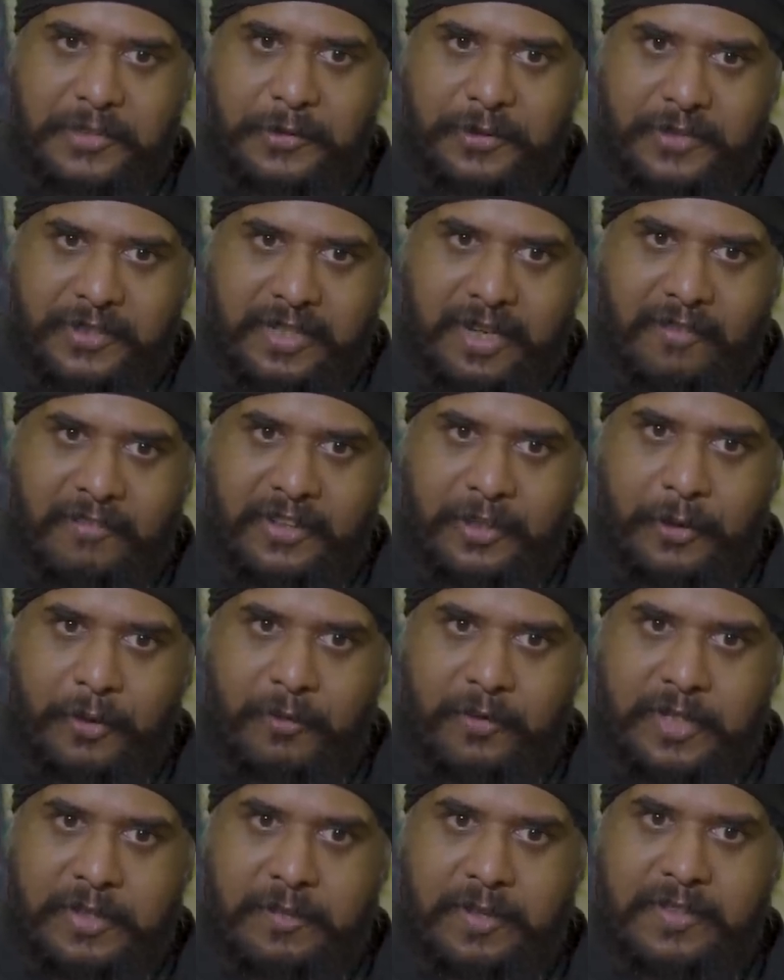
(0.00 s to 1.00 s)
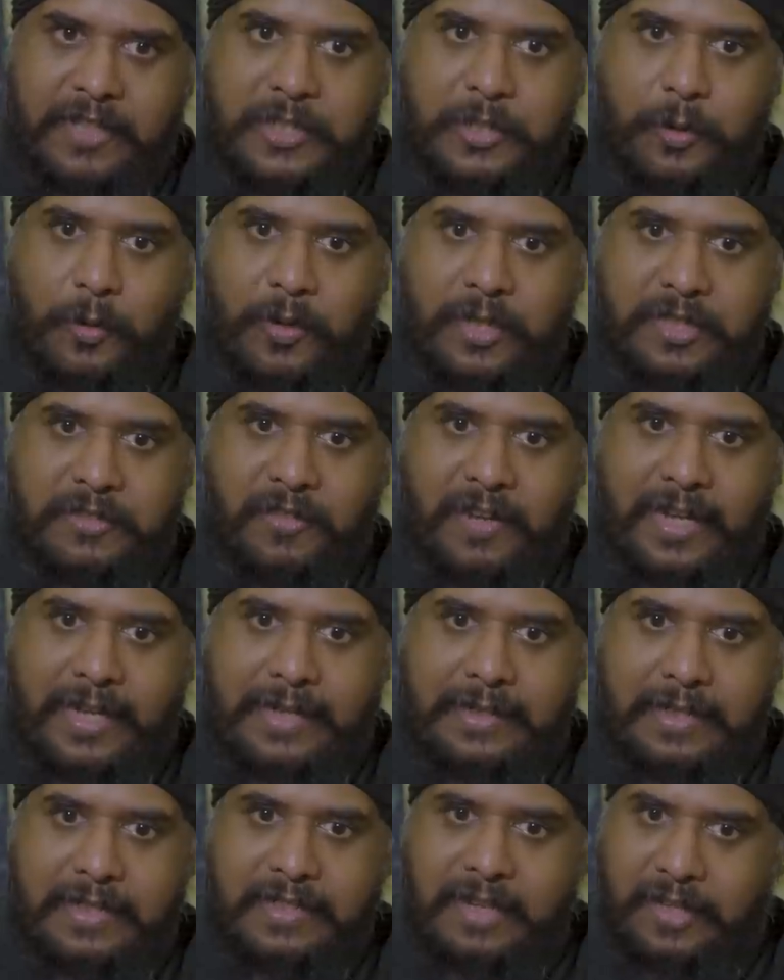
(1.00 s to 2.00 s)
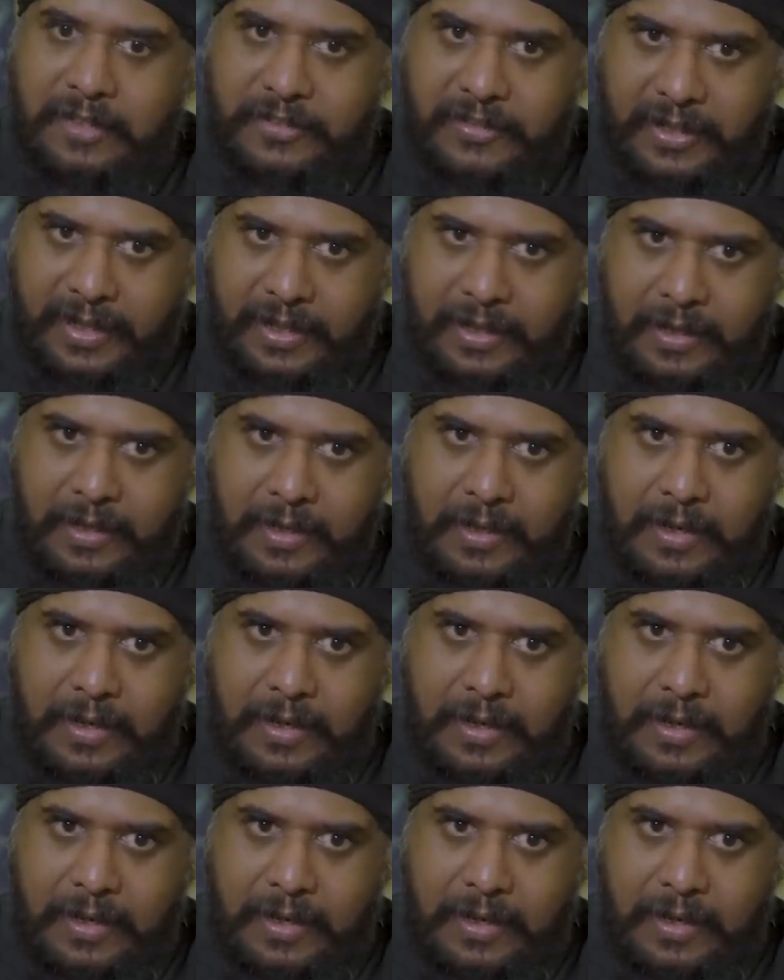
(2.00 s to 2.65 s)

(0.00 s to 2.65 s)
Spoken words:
So you never know which way the joke is flying in this country.